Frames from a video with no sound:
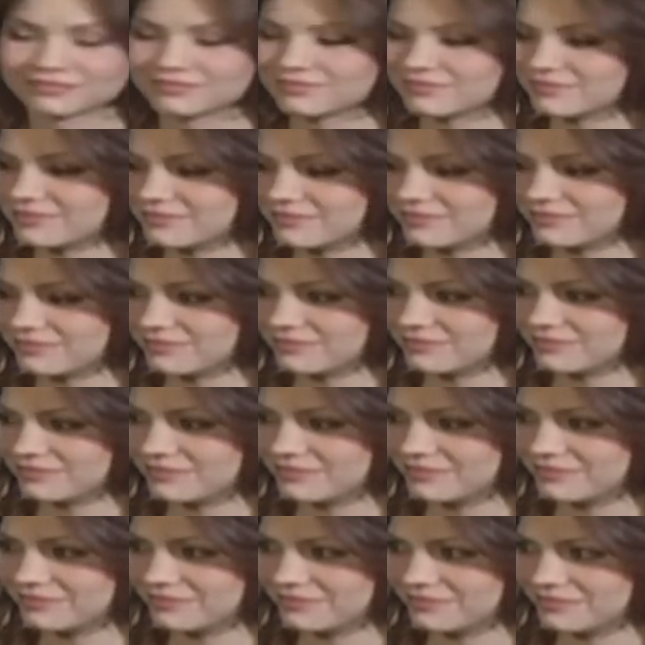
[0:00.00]

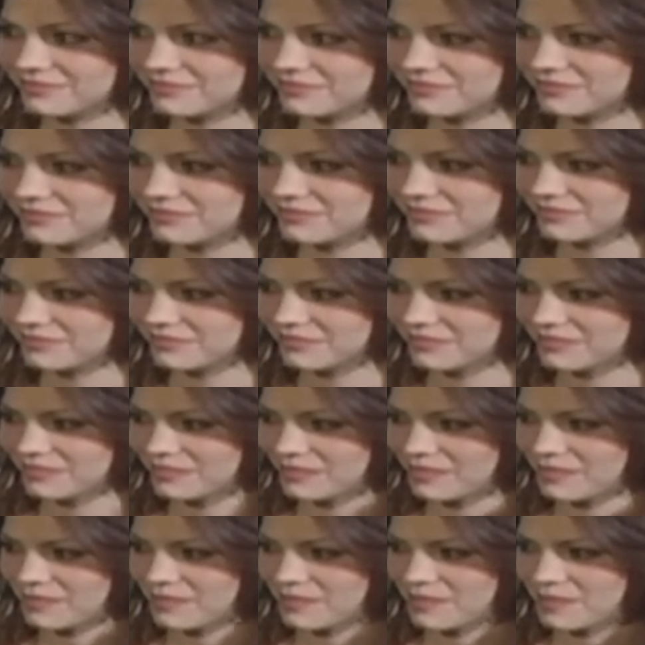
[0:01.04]

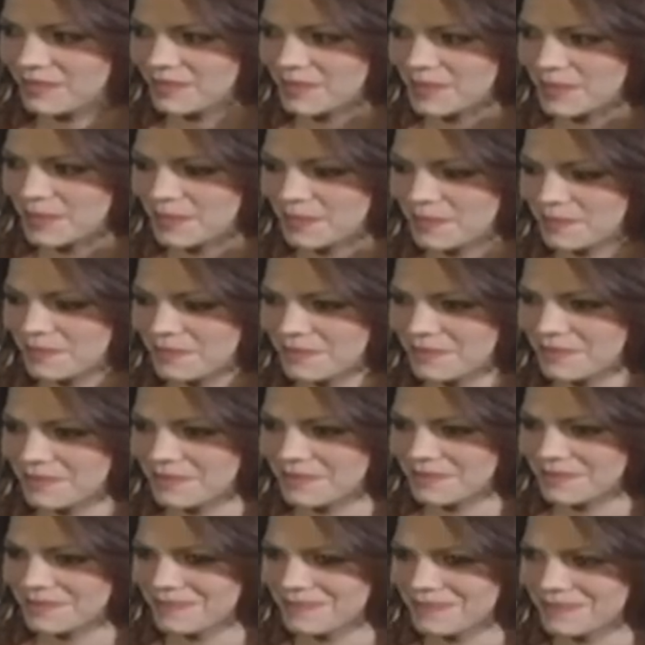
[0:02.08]

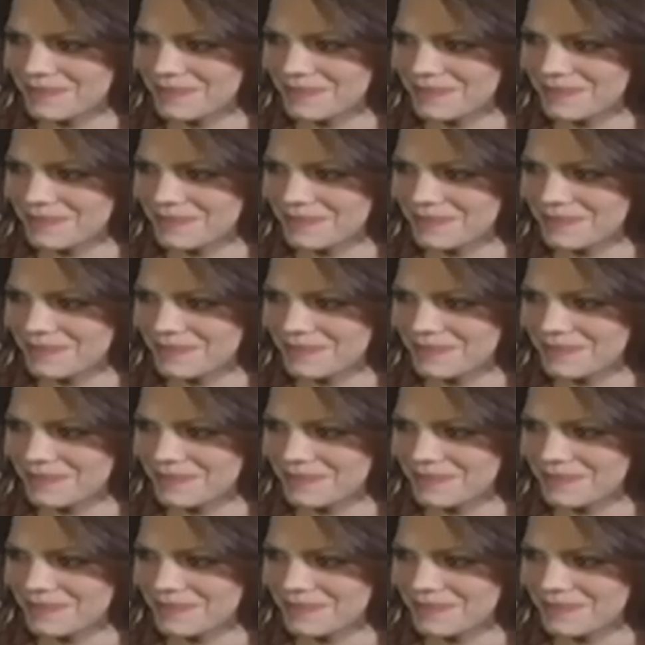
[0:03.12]
The person shown says nothing.